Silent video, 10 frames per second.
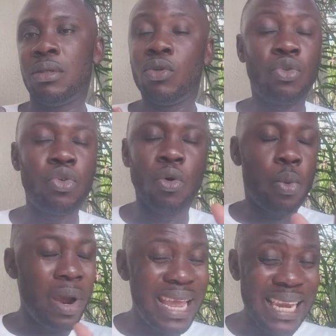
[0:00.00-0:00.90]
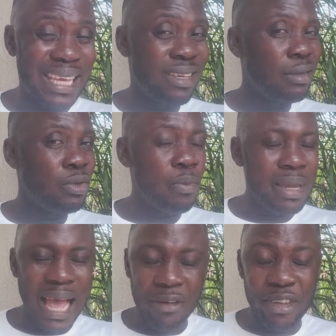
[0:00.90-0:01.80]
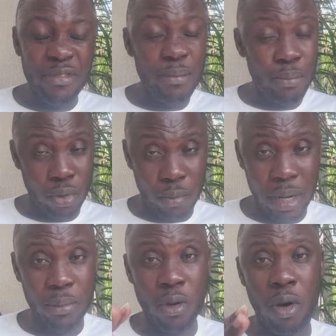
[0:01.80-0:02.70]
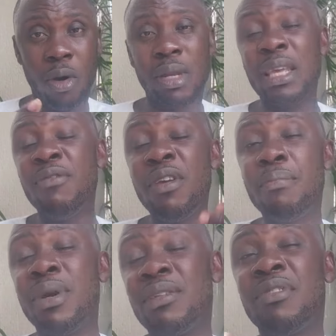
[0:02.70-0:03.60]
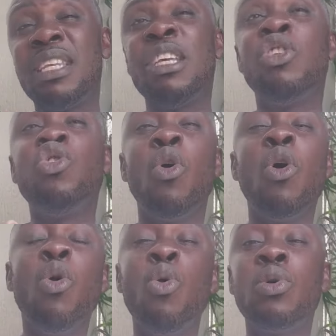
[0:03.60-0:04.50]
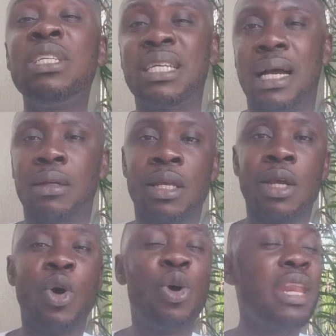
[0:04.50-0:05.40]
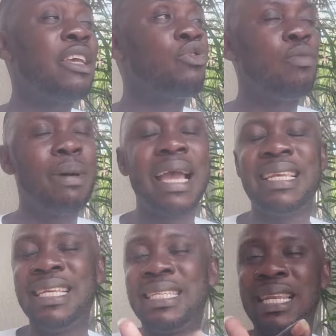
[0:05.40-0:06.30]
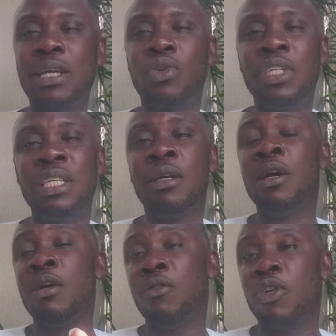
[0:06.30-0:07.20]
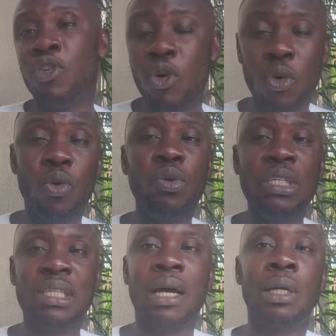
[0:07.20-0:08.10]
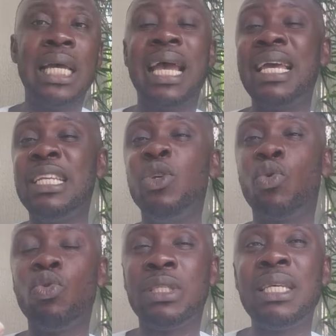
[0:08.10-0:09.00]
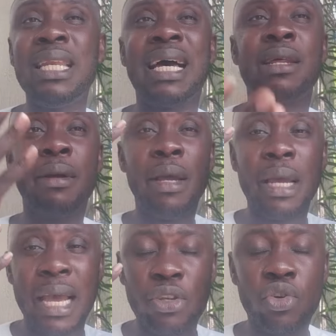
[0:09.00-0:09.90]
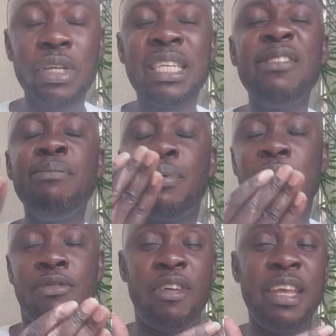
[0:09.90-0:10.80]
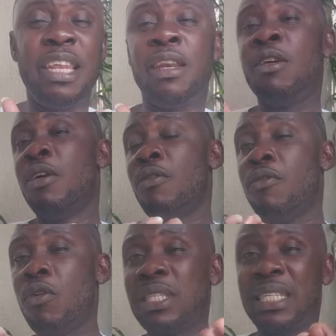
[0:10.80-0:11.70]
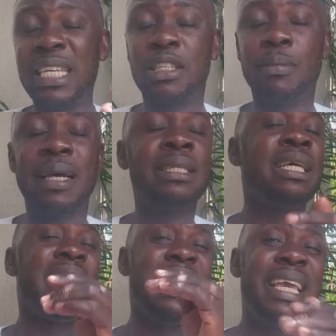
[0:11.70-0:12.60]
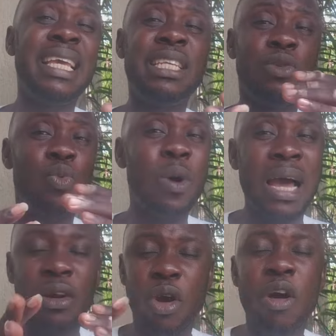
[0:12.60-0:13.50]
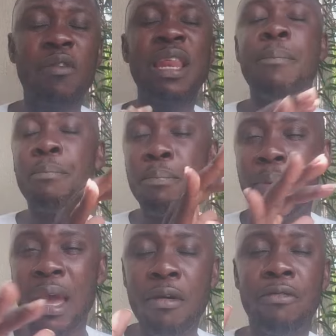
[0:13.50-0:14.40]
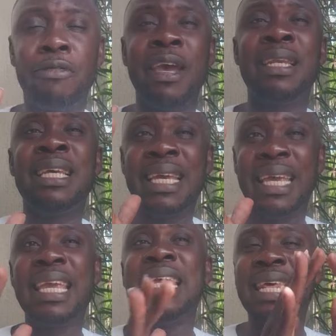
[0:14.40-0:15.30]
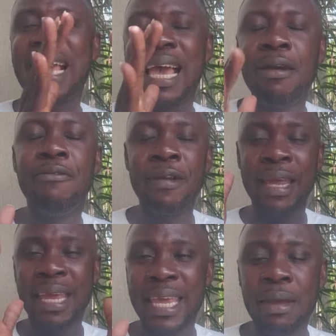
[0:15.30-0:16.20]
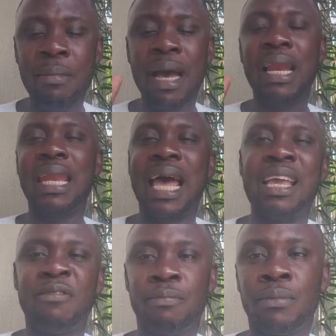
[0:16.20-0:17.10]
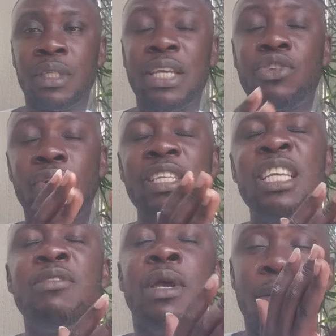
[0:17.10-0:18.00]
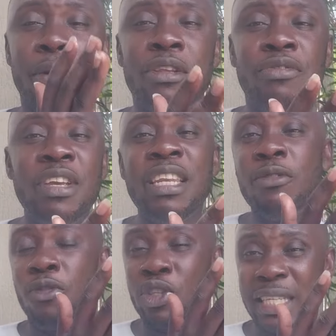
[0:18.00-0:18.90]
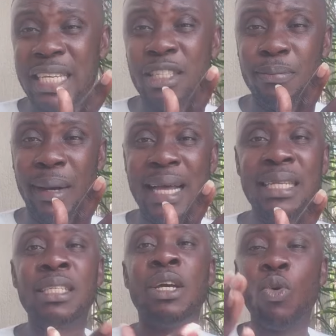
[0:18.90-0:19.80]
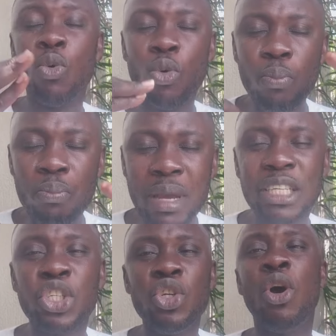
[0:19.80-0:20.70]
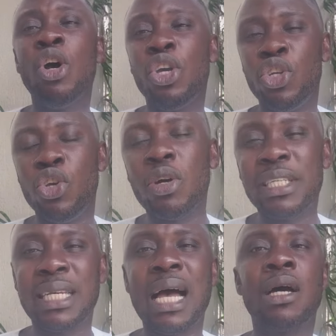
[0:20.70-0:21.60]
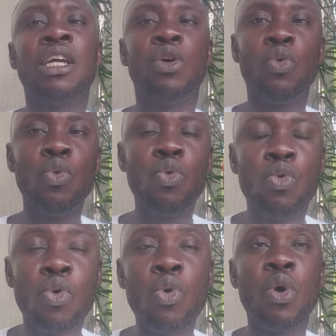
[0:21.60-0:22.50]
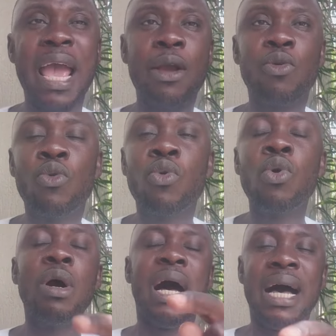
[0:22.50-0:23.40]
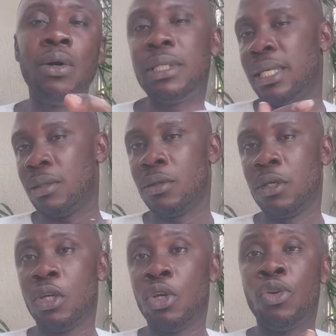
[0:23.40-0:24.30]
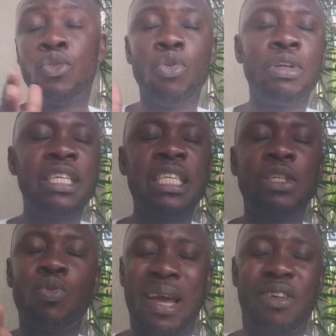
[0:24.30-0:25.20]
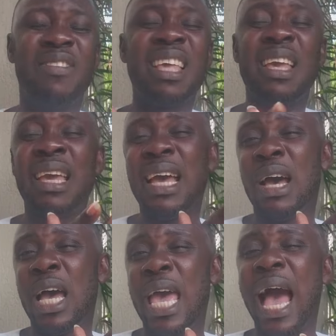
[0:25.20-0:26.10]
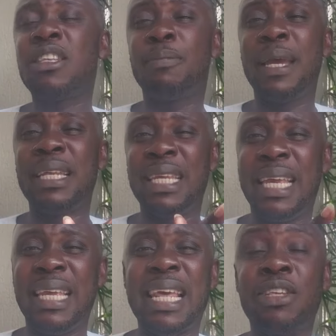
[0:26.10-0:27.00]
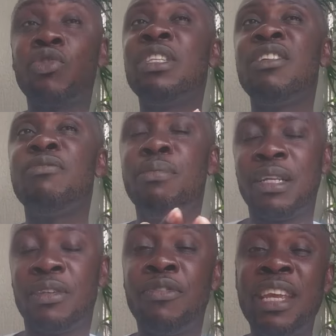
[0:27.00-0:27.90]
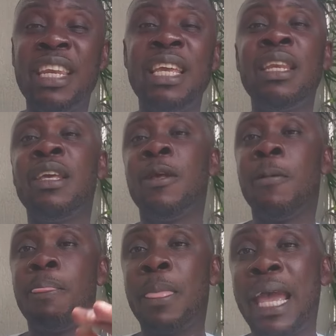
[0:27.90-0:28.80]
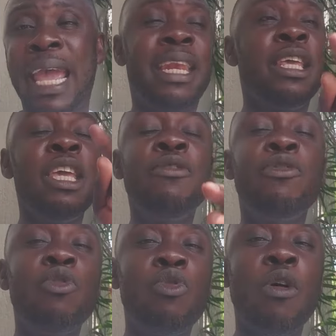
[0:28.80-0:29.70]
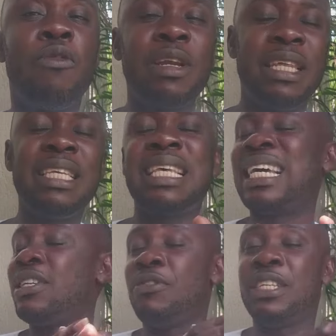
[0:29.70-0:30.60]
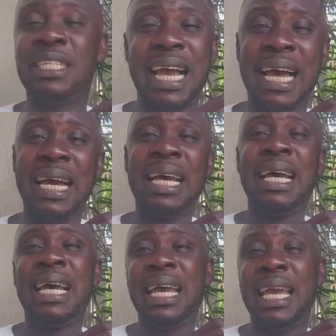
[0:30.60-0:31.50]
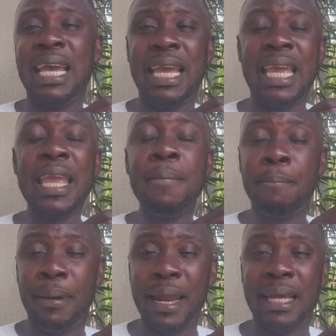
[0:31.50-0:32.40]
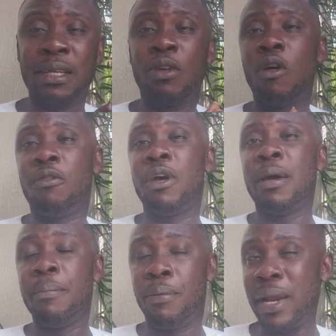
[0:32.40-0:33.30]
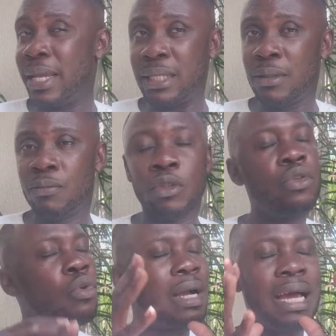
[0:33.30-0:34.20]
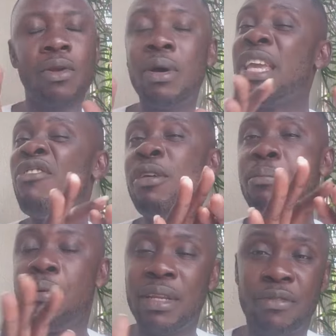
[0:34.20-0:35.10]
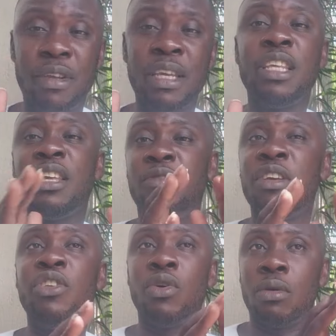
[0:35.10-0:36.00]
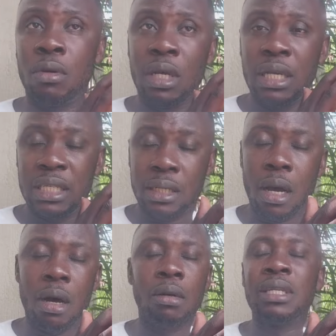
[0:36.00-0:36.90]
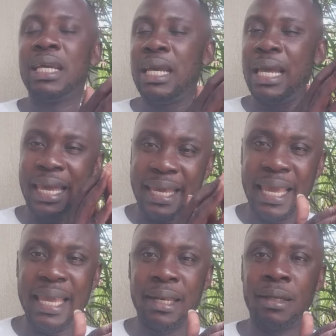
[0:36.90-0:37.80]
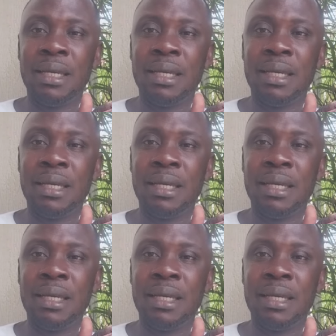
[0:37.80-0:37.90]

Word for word: So quickly, you may have even problem on even breastfeeding your own child unless you buy this latogy for your own child. And you could see that exclusive breastfeeding for six months is one of the perfect in every human life. Exclusive breastfeeding for six months will make sure your child will grow and grow healthy. So this is one of the uh, aspect in exclusive breastfeeding. And if you go for this artificial uh, implant of breast, you cannot even breastfeed even your child again.